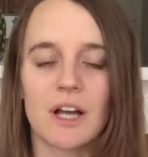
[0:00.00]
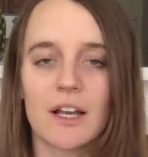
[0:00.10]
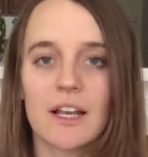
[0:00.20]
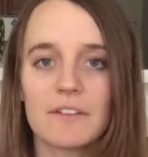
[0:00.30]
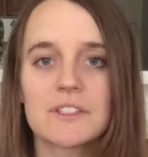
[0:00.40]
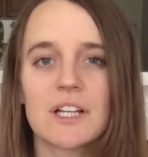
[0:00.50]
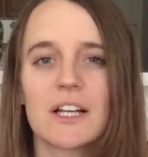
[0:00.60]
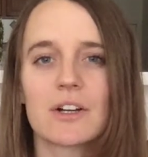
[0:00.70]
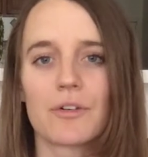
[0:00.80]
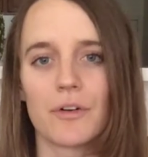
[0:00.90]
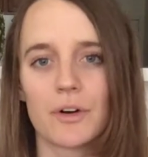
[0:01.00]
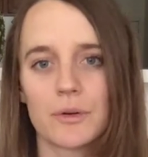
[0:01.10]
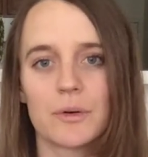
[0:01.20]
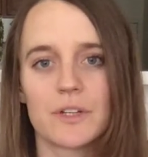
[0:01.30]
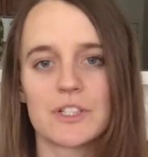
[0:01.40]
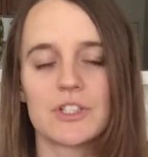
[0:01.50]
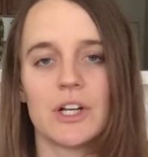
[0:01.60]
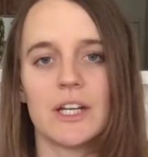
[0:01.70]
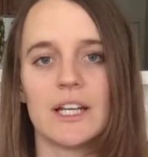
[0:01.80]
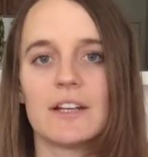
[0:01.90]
I'd love to kind of chronicle this journey.